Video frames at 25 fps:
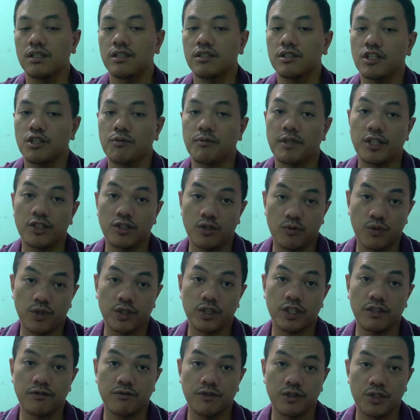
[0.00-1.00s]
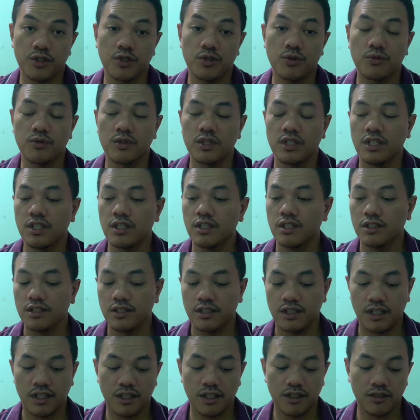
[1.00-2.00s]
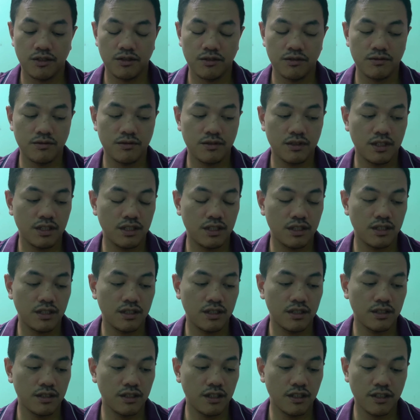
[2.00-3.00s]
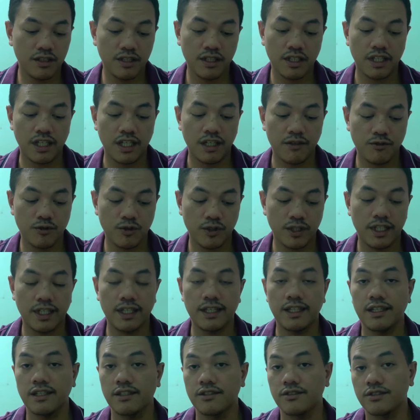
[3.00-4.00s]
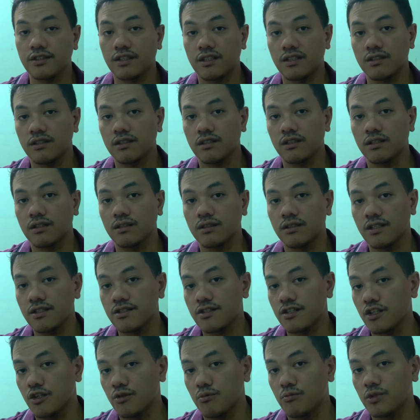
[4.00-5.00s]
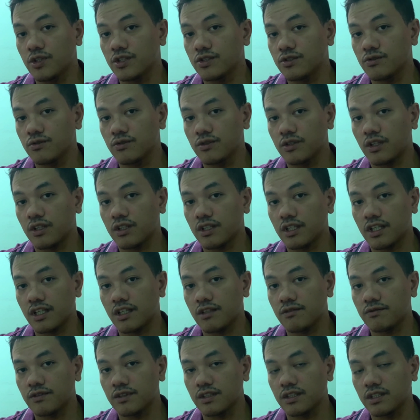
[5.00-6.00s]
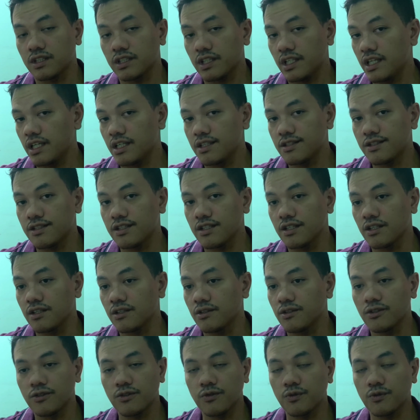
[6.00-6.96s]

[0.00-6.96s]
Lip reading: it may not work out for you. Now, another thing I have to highlight is that these earbuds do not have ANC. They do